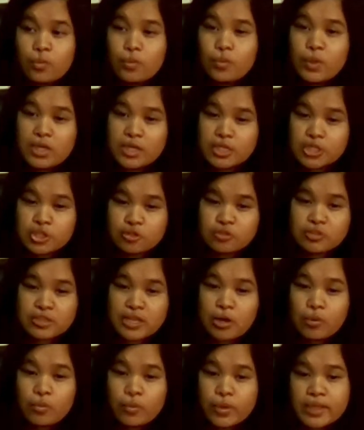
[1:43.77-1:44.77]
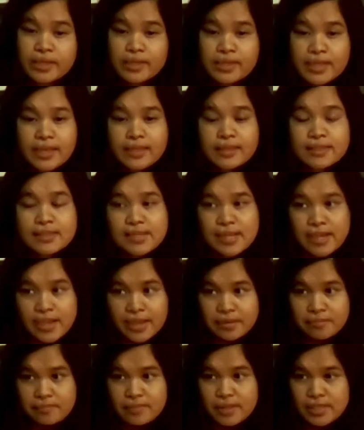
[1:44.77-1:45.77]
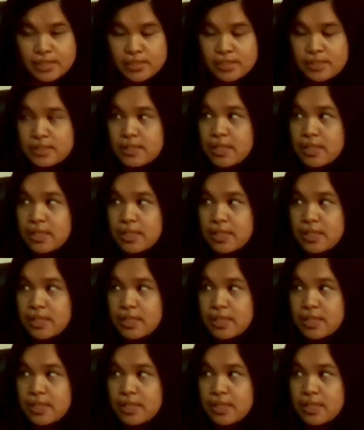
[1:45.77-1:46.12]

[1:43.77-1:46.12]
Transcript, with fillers: we can do that when that time is